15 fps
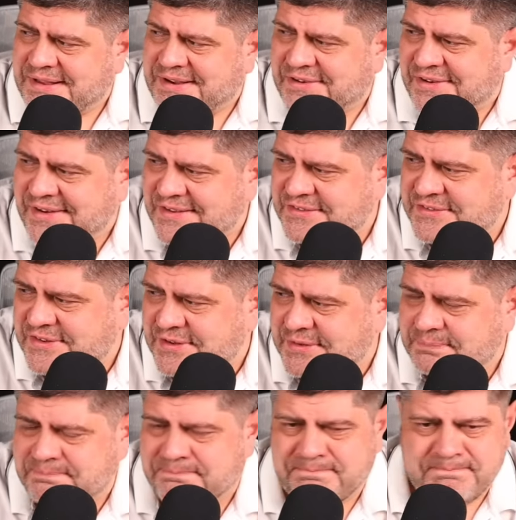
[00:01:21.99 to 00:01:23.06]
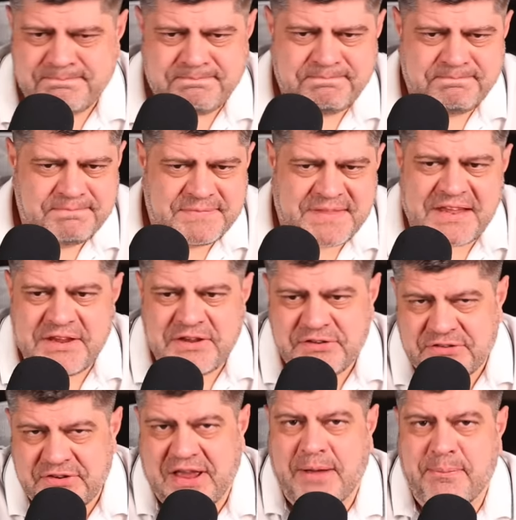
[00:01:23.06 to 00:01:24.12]
crazy
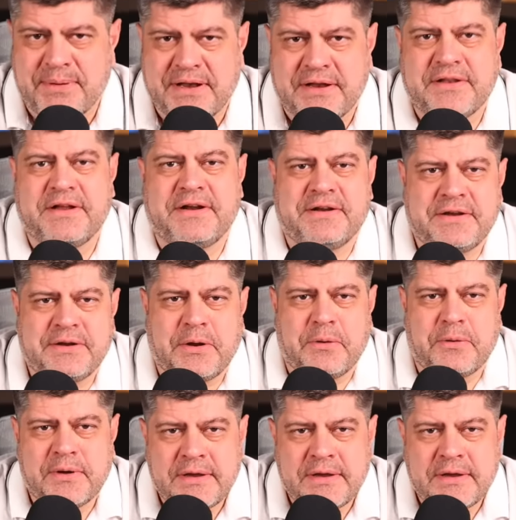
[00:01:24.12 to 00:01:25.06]
things happening there, you know.